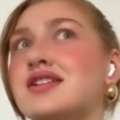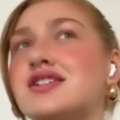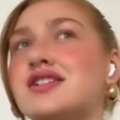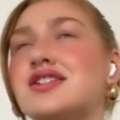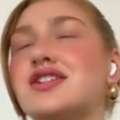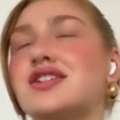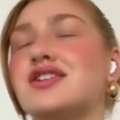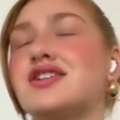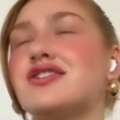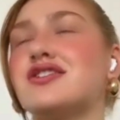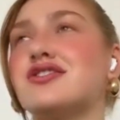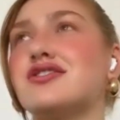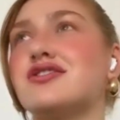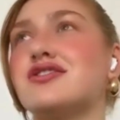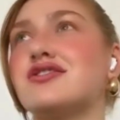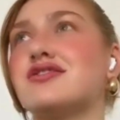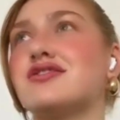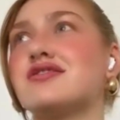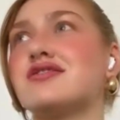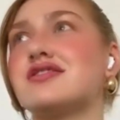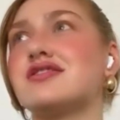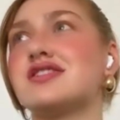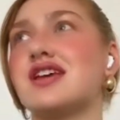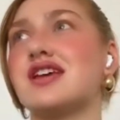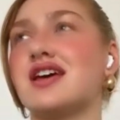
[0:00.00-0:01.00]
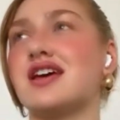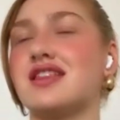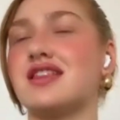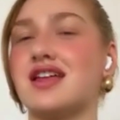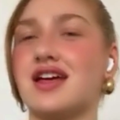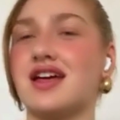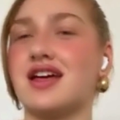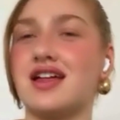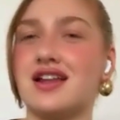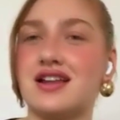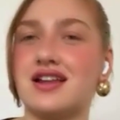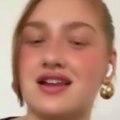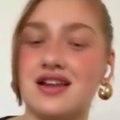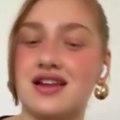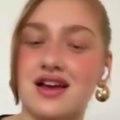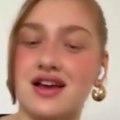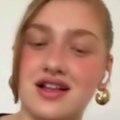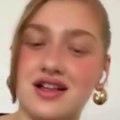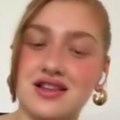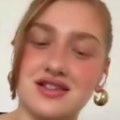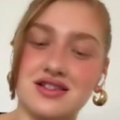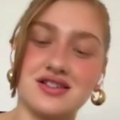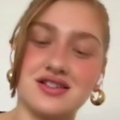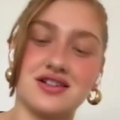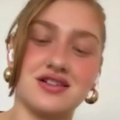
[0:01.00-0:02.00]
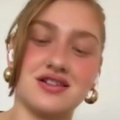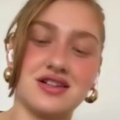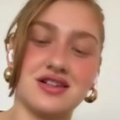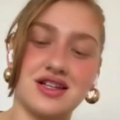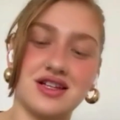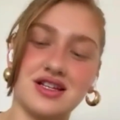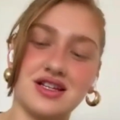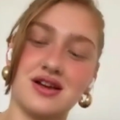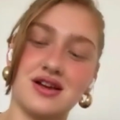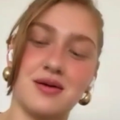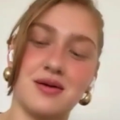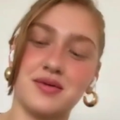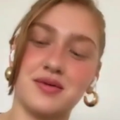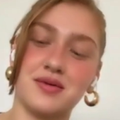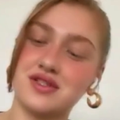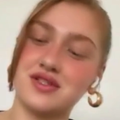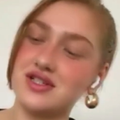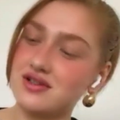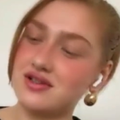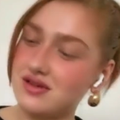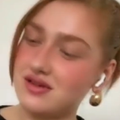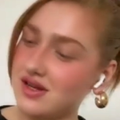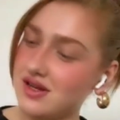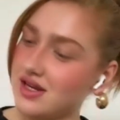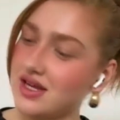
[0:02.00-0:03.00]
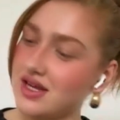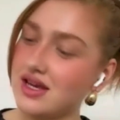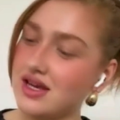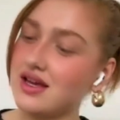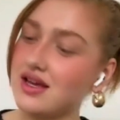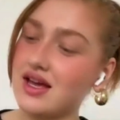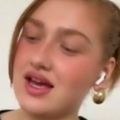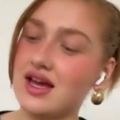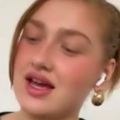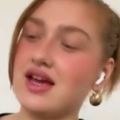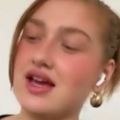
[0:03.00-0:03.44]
to say that uncertainty is opportunity.